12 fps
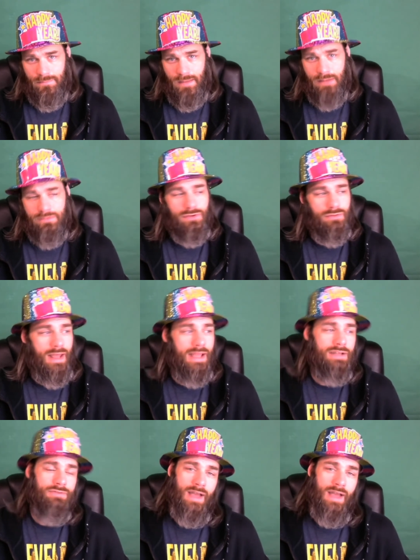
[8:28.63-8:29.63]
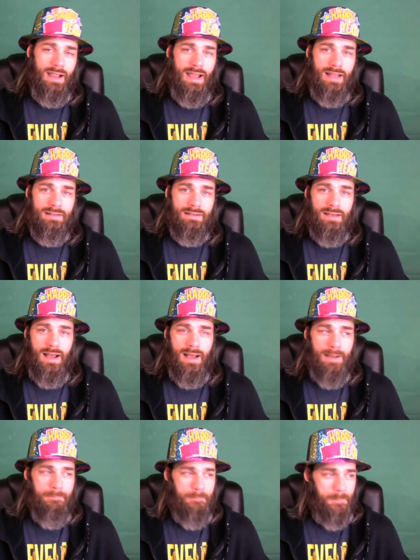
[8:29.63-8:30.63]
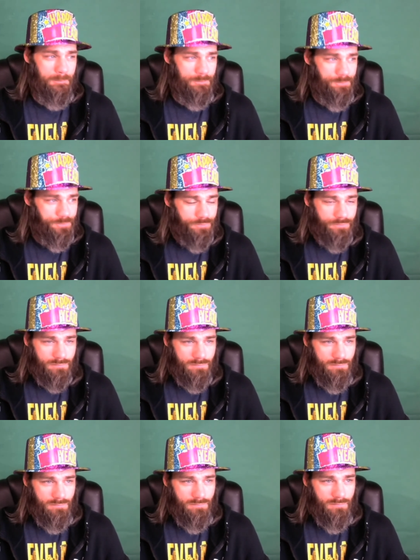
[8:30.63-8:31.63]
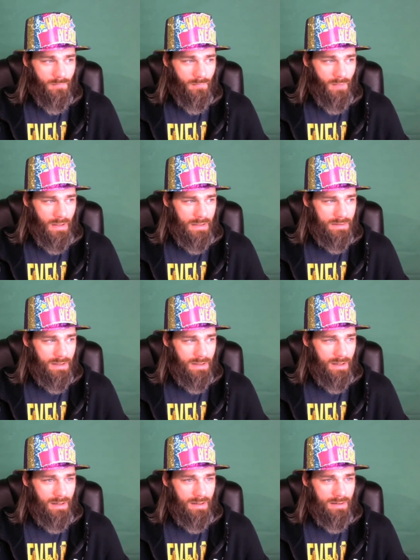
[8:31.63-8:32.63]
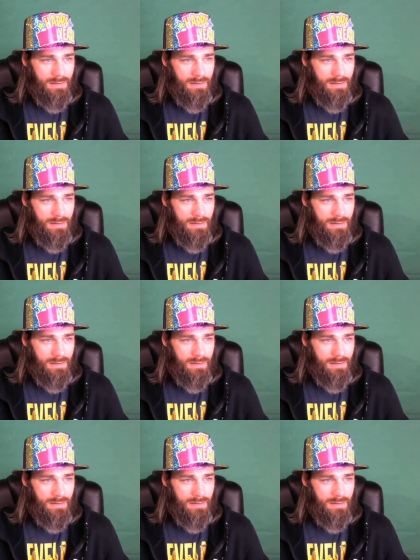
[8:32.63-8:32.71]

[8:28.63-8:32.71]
I was doing HVAC at the time and uh,